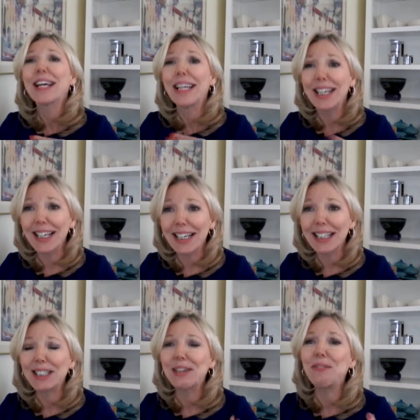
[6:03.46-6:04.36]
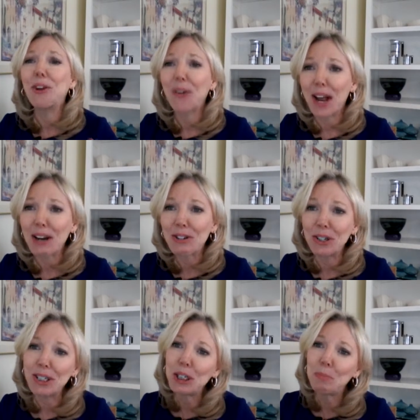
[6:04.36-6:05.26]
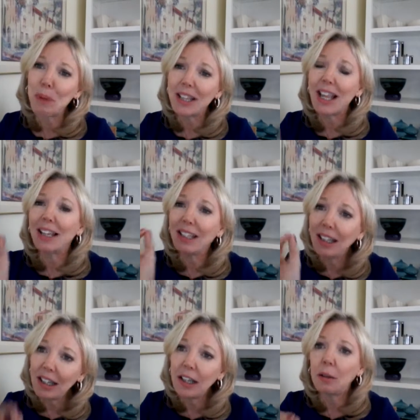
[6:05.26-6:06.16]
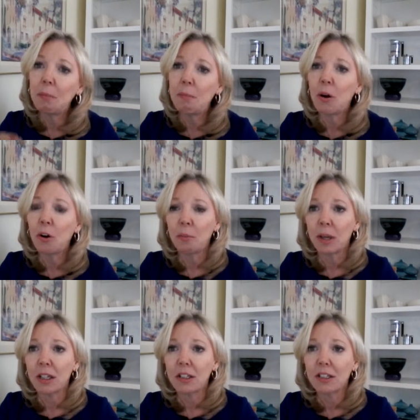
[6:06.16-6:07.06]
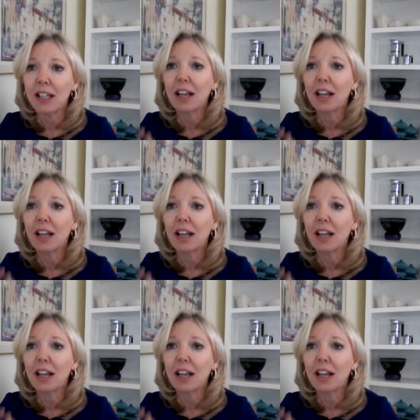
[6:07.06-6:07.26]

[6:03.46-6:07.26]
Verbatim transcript: it is if you don't actually spend that little moment,